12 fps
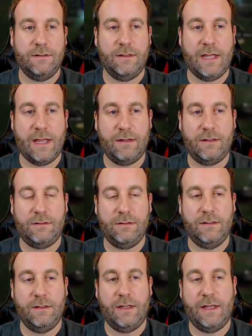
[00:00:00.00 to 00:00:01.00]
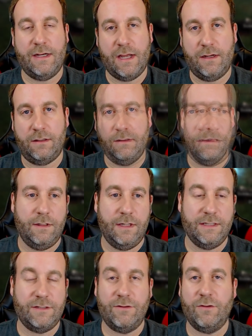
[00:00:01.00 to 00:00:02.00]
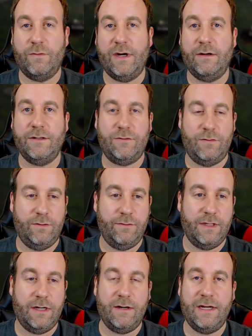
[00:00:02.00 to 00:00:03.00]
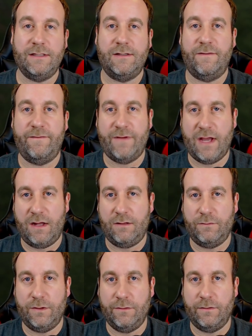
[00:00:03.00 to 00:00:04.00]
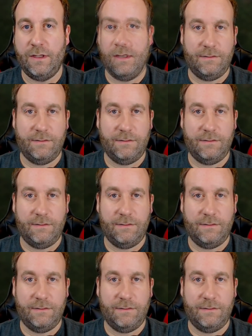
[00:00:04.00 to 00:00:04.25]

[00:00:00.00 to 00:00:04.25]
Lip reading: El, and Hell. And so the rarest rune there is the Fal rune,